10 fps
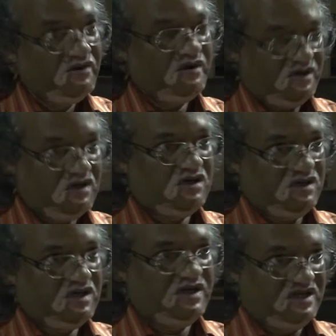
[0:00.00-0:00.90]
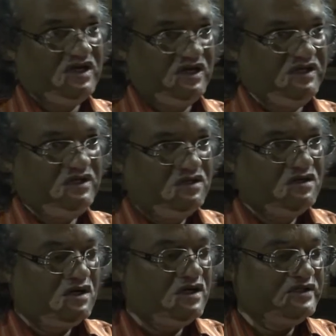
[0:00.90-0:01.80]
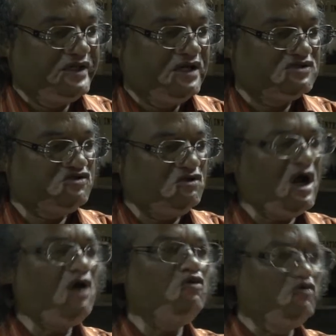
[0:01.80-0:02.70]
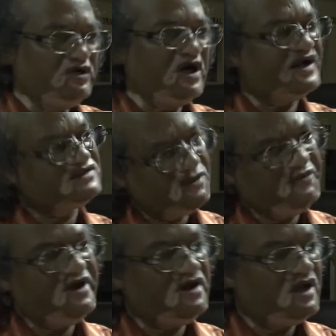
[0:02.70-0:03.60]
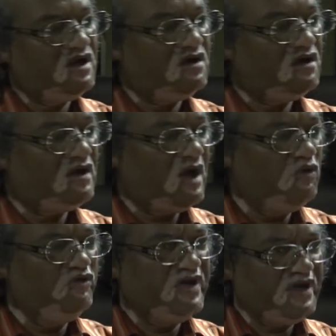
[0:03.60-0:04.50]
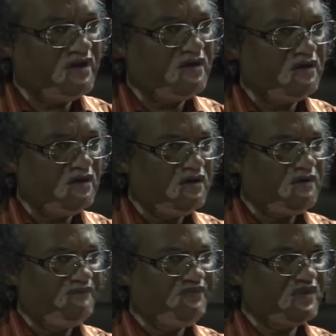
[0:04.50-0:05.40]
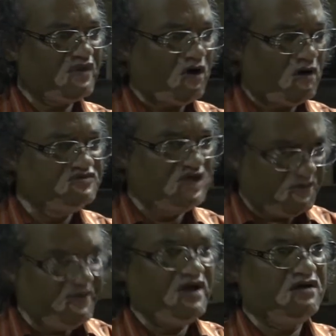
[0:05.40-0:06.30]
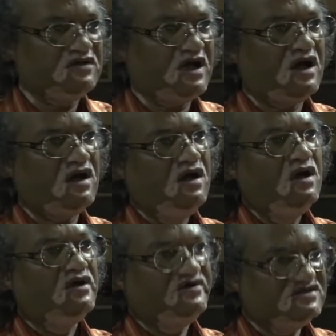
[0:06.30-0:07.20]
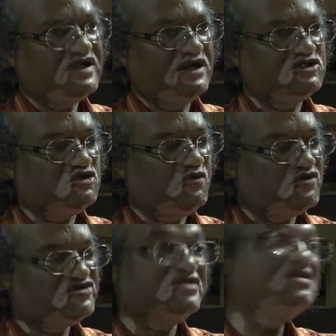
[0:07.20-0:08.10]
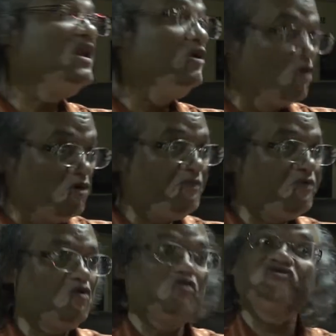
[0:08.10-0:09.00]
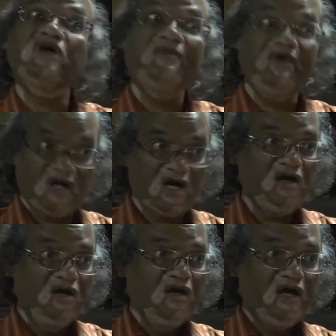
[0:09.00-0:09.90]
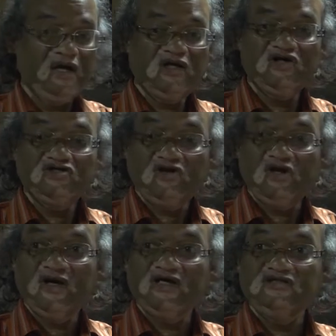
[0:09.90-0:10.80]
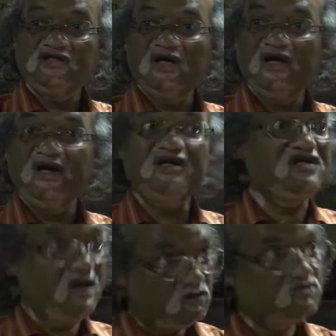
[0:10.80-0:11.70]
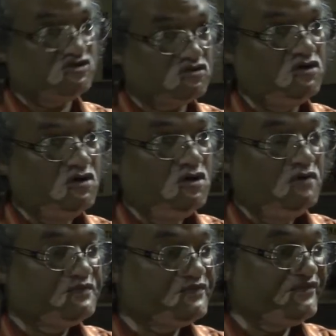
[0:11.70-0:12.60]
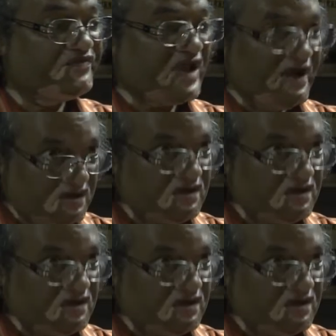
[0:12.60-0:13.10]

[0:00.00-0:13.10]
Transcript: There. So now we are examining and now we are observing the digitalization process in Europe, across Africa and as well as Asia also and